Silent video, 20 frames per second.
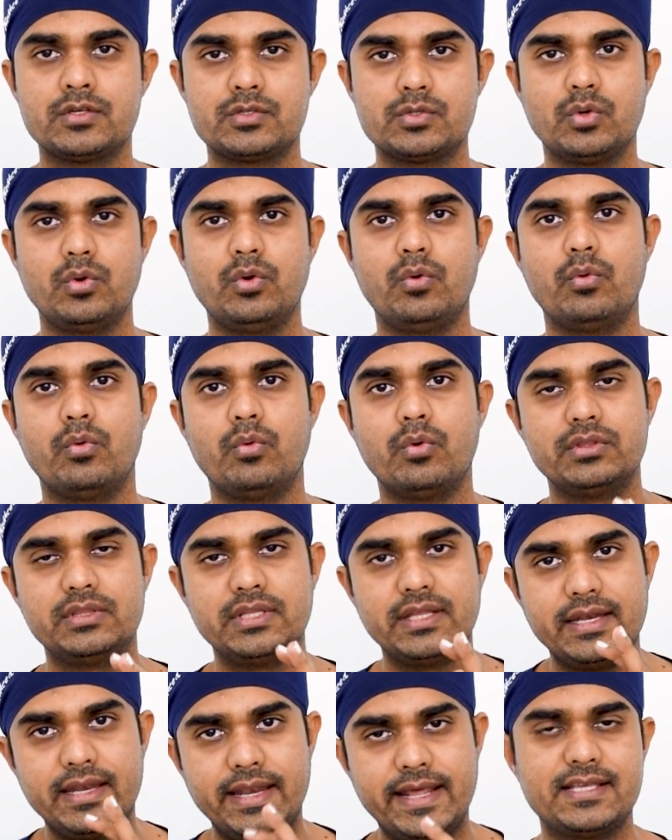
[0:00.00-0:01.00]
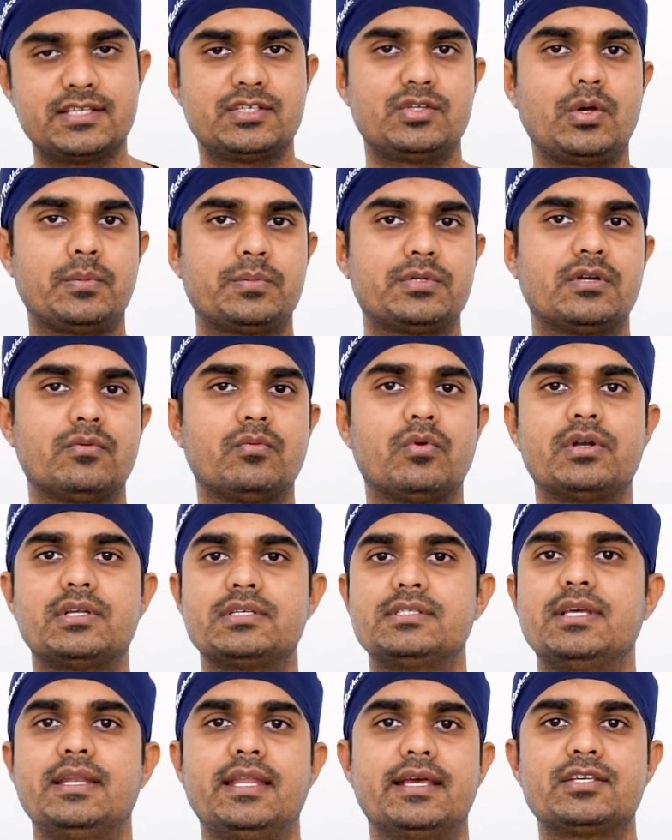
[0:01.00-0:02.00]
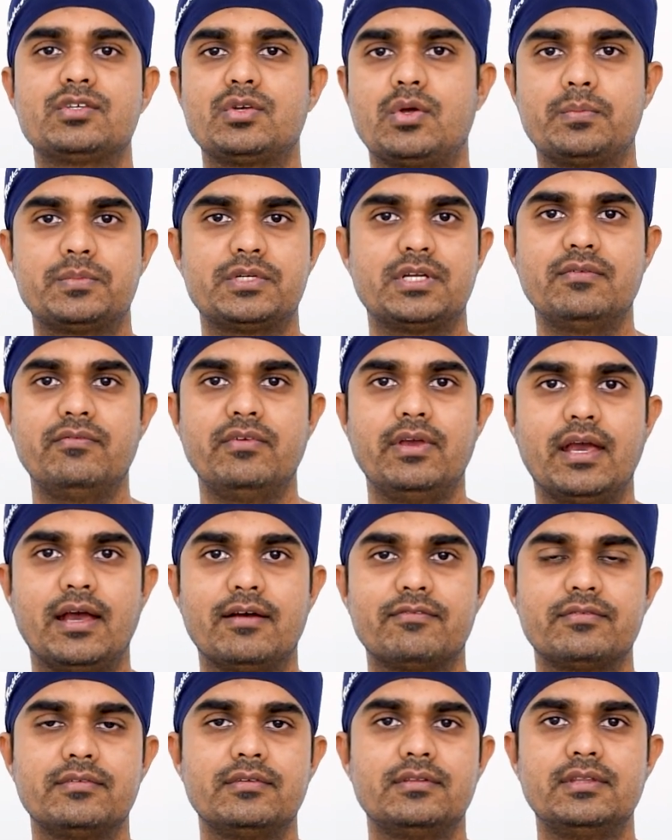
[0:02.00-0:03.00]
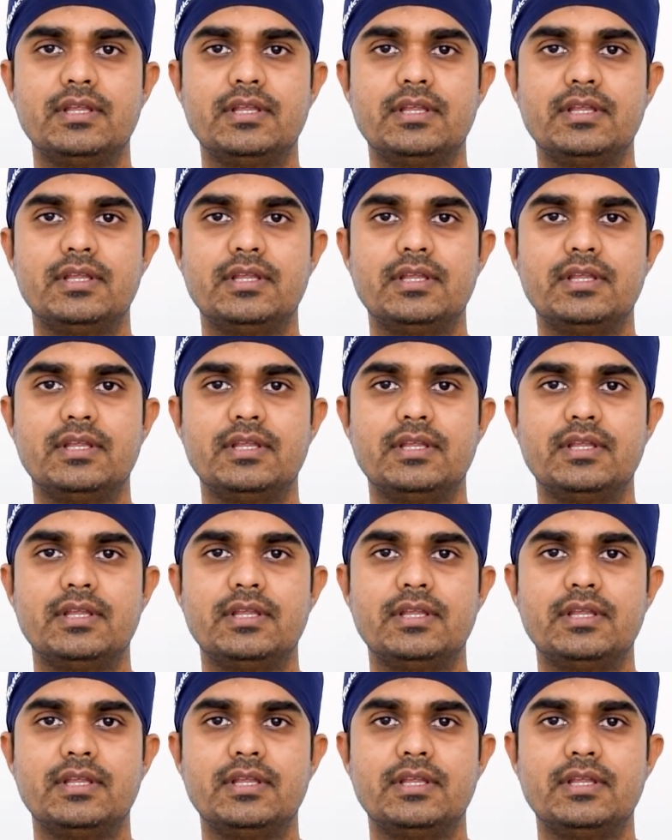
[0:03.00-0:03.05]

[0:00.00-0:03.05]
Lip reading: So the next option, what is the next option we have?